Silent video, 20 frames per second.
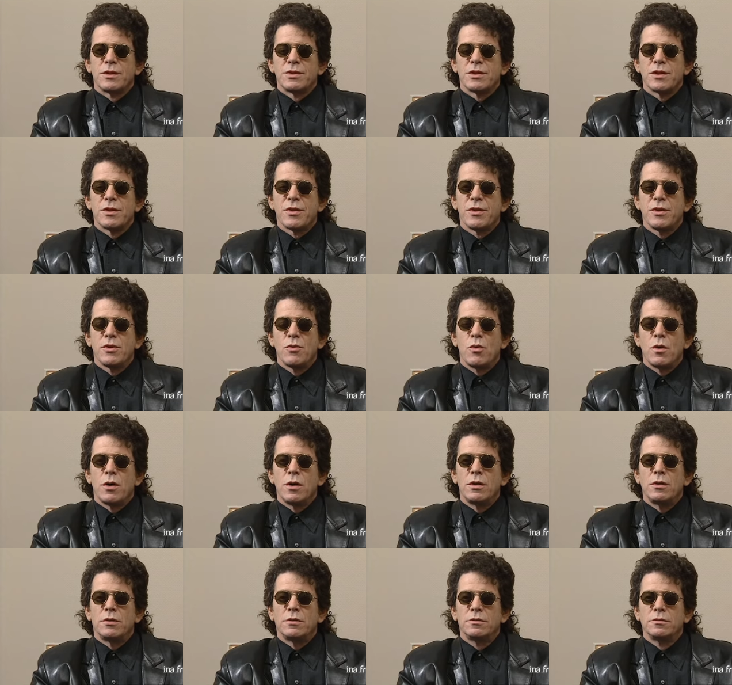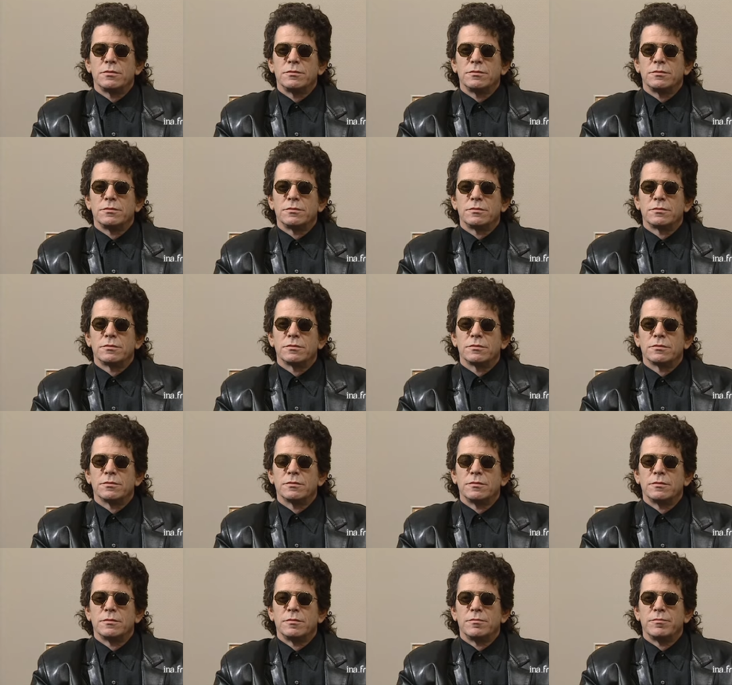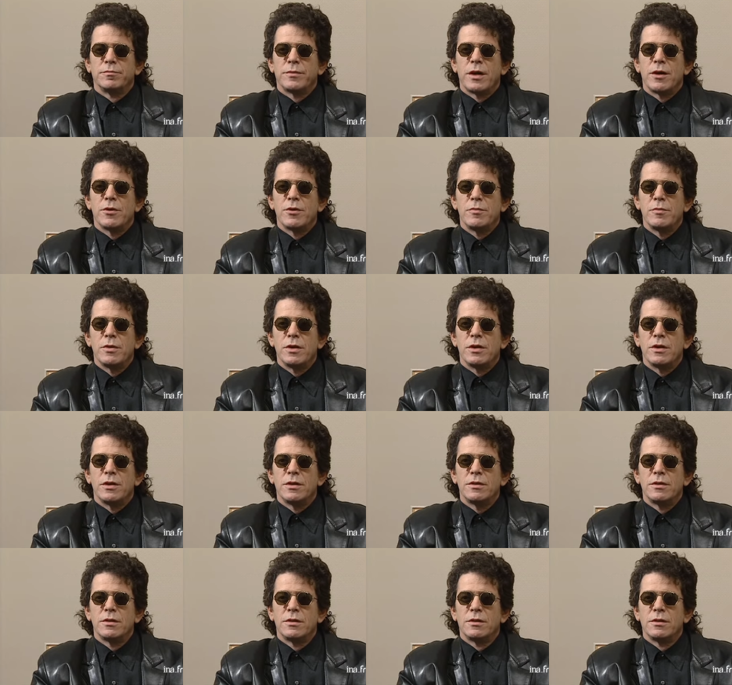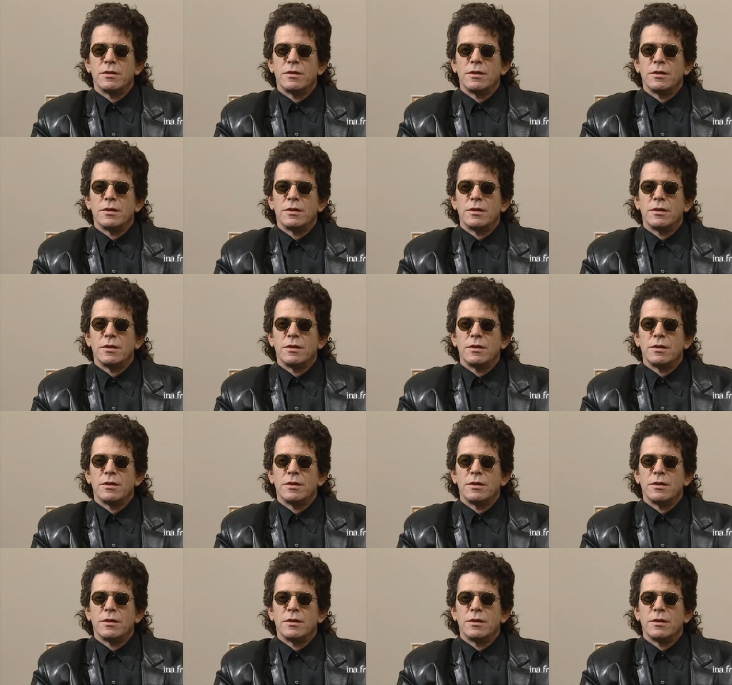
Cynthia Weil. Barry Mann